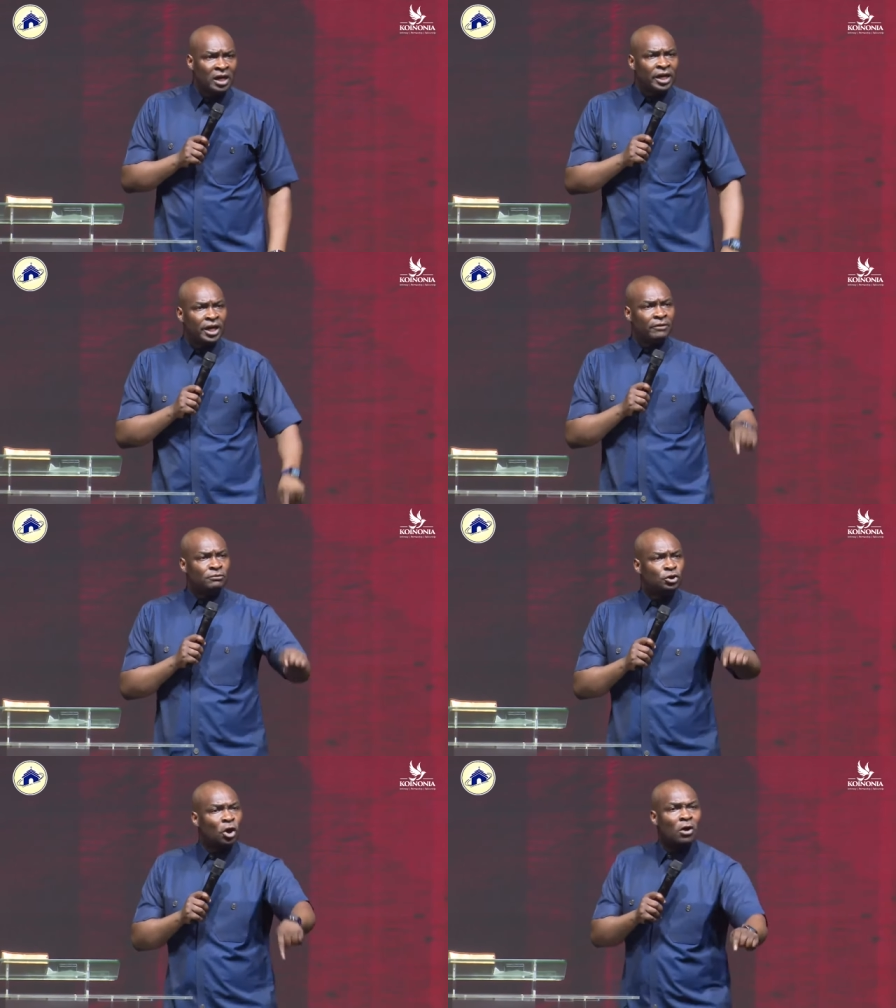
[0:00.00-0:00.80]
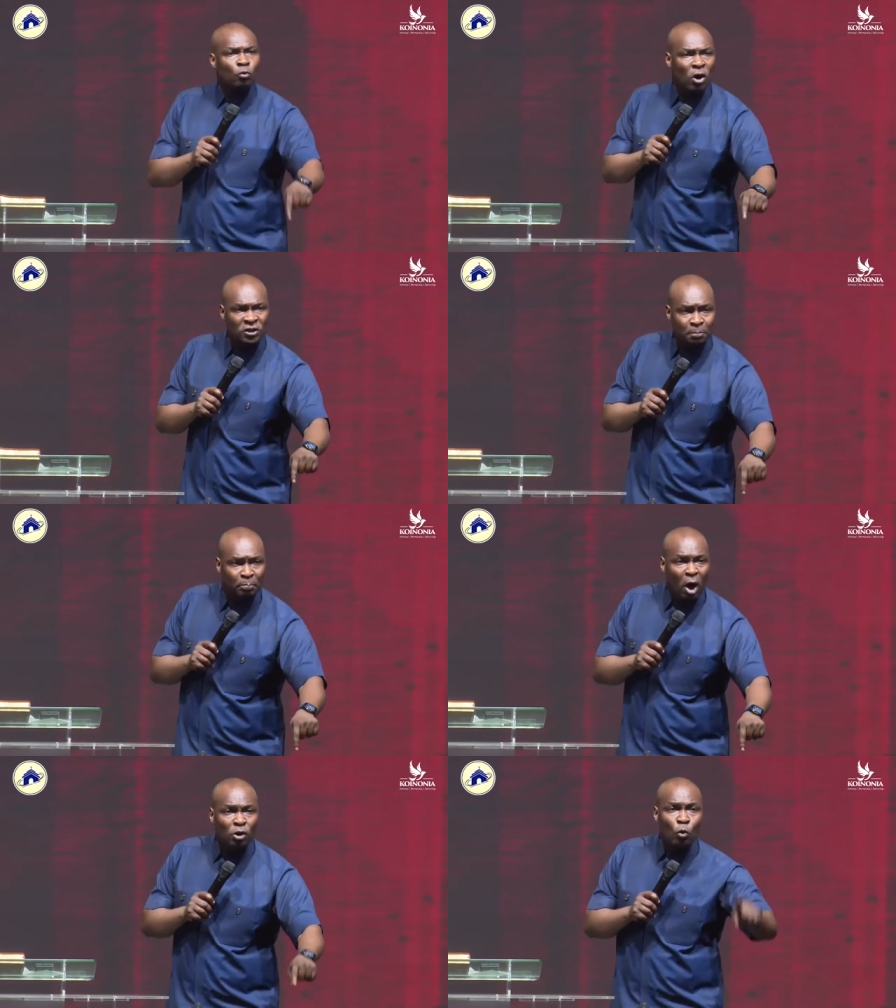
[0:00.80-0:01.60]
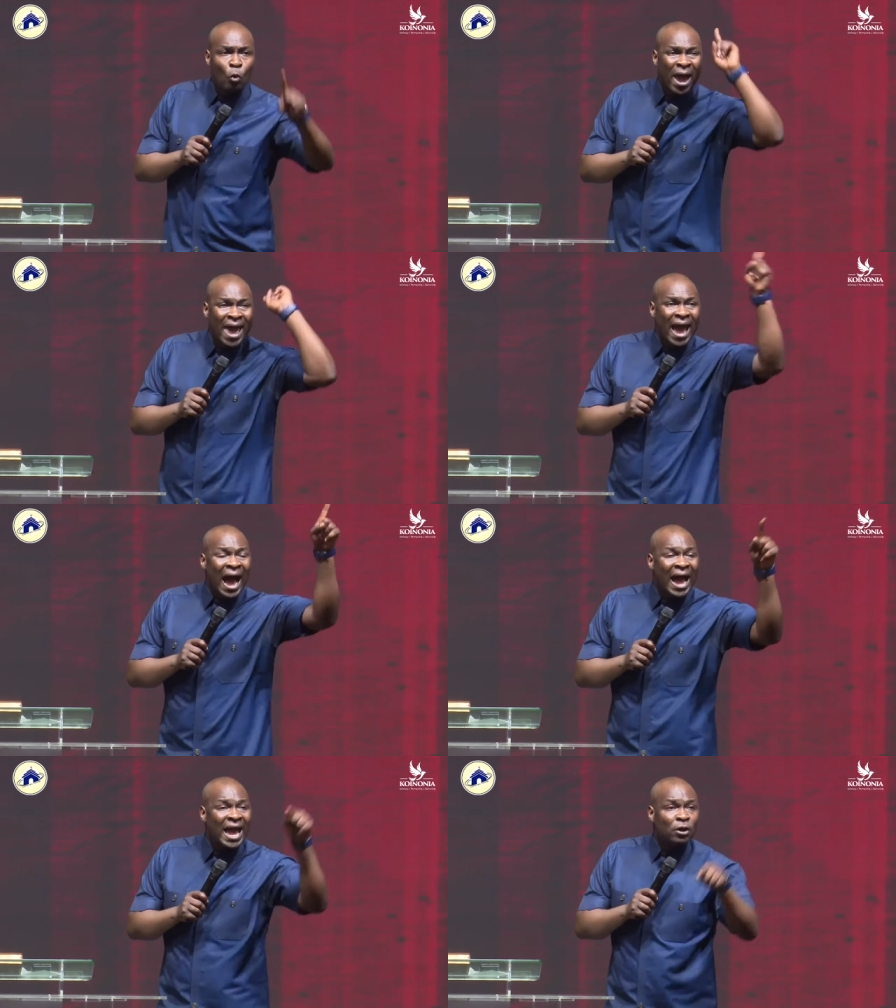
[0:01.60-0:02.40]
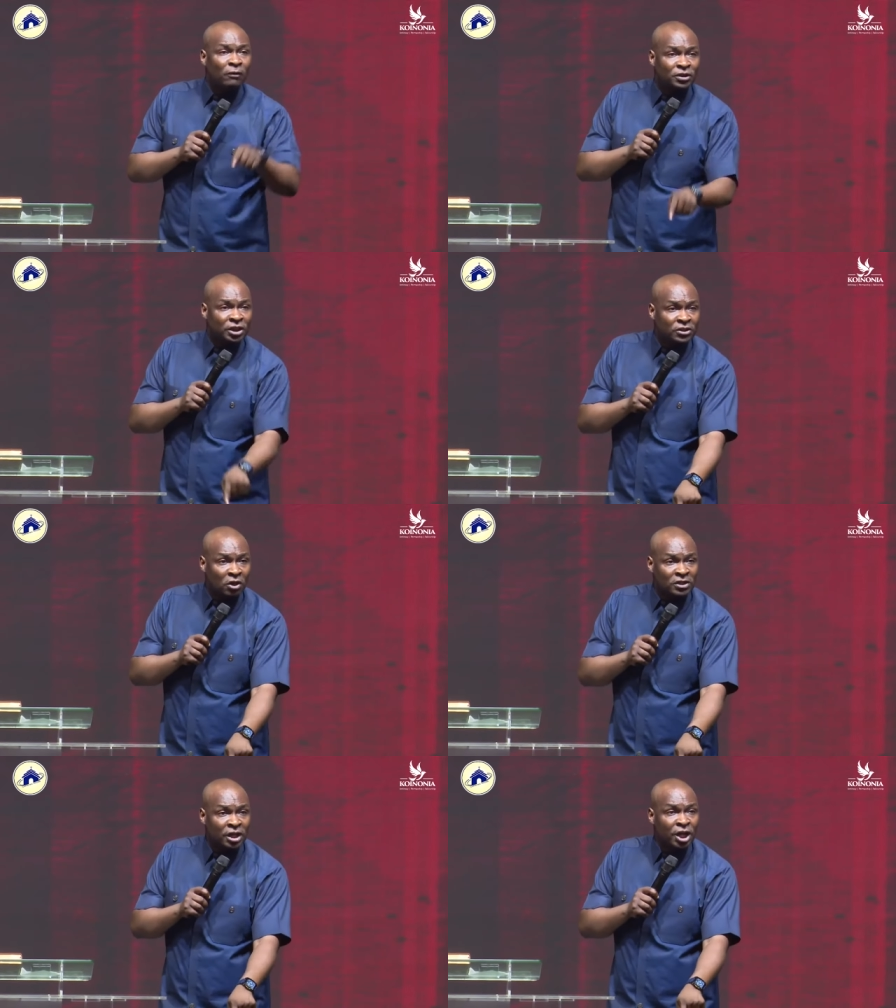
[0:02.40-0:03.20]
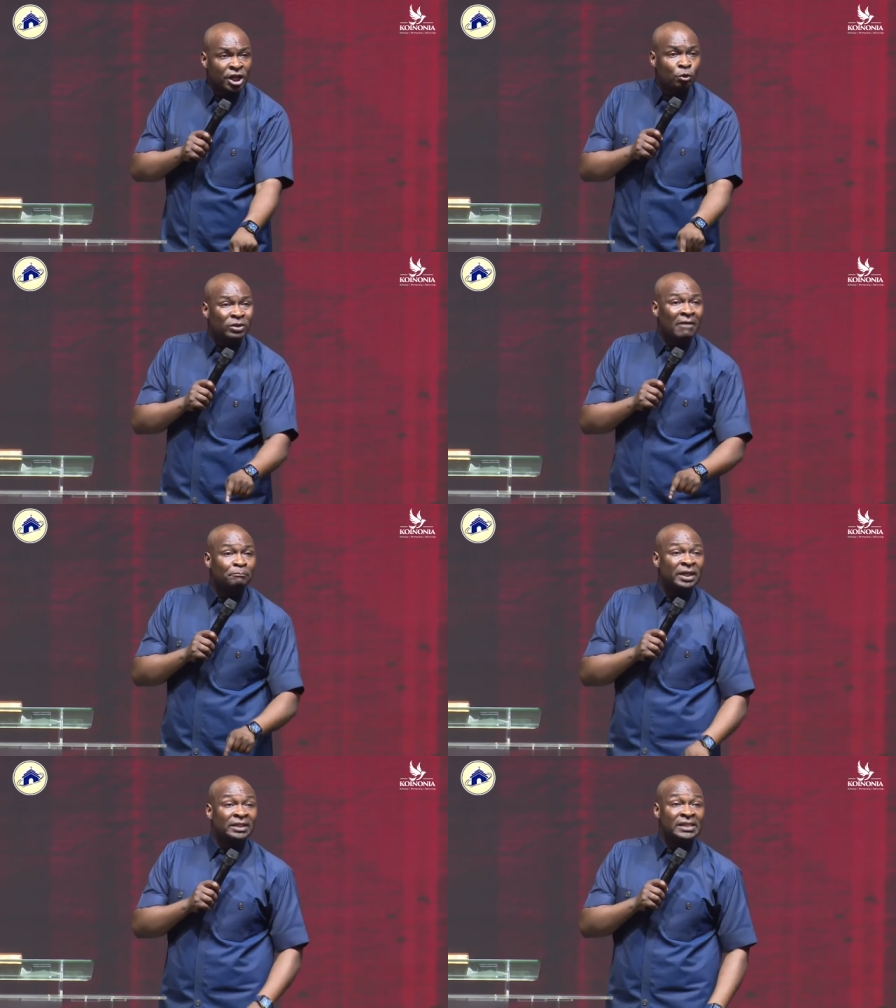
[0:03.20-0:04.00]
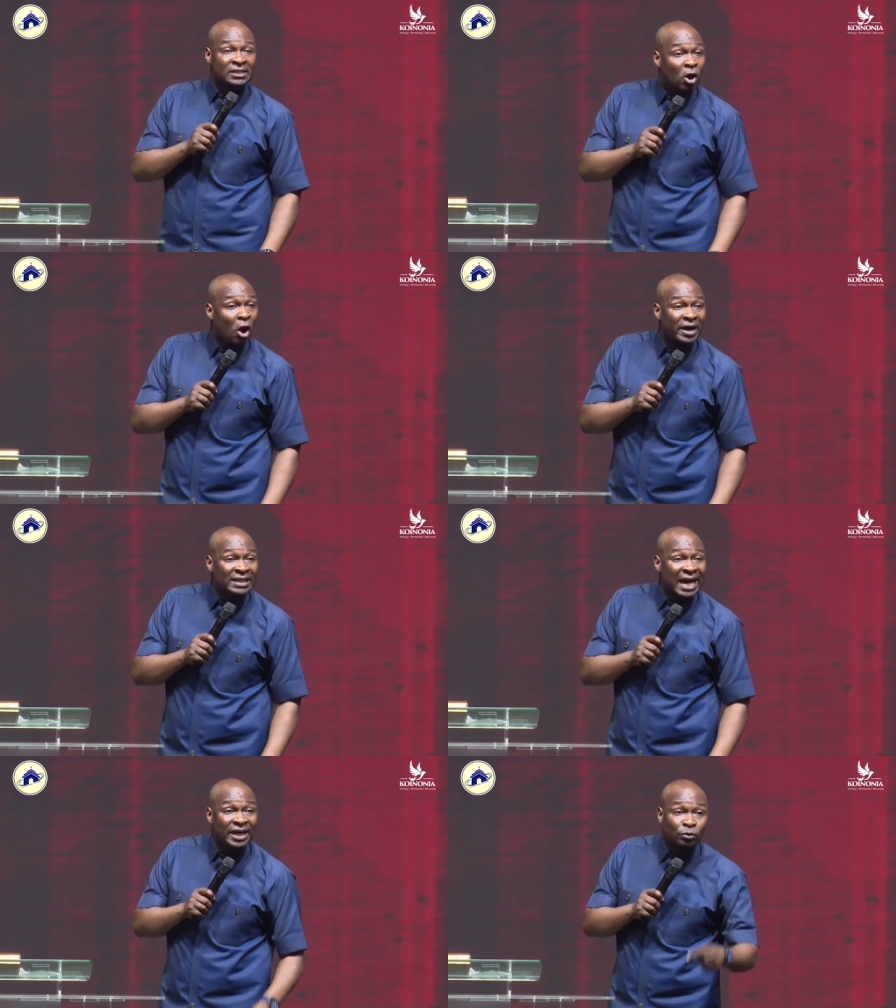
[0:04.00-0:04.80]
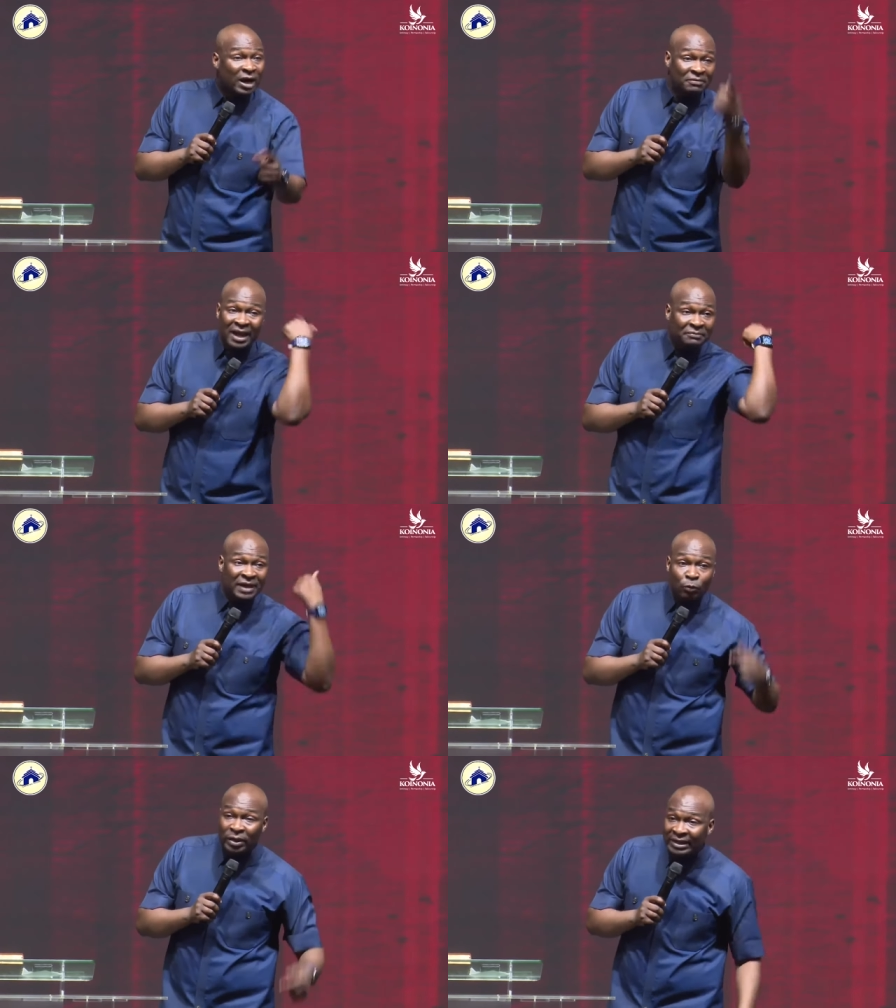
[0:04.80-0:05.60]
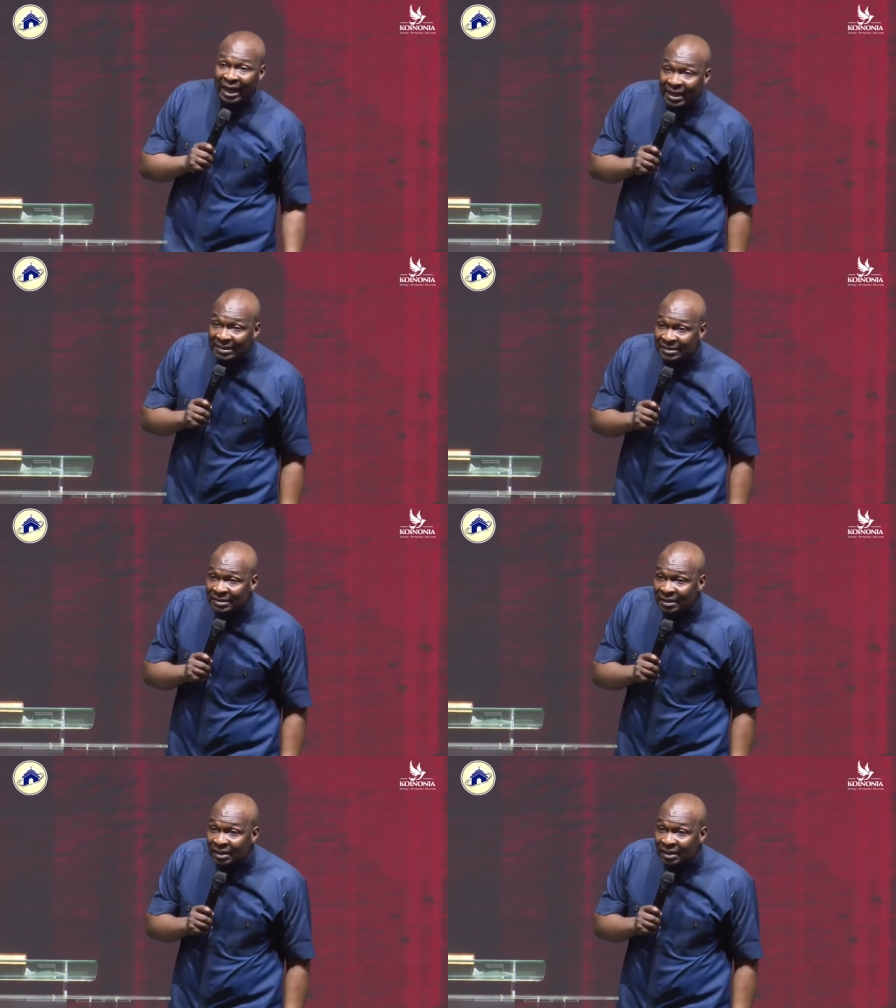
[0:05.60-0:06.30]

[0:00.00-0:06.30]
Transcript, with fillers: If John was born way ahead of Jesus, he would have been discouraged and he would have left that wilderness.